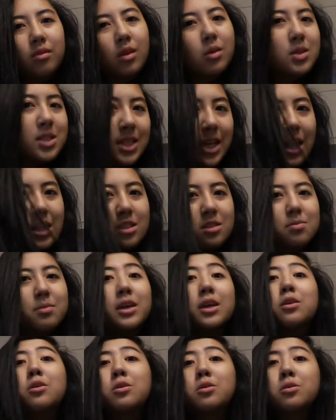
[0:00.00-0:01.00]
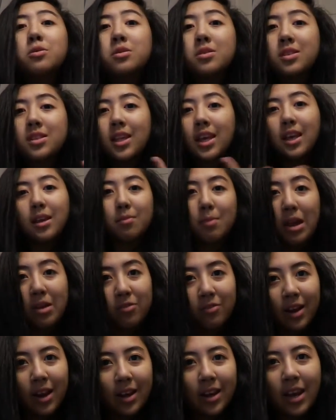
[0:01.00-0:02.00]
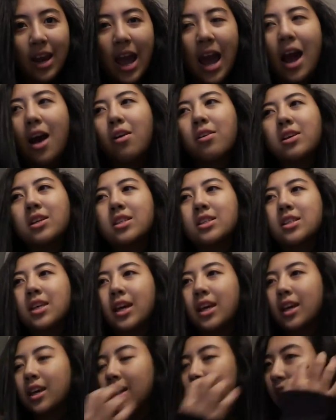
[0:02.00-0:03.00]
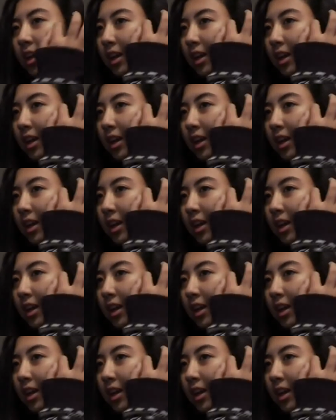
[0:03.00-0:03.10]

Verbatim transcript: was against me, who's like my friend now, because like,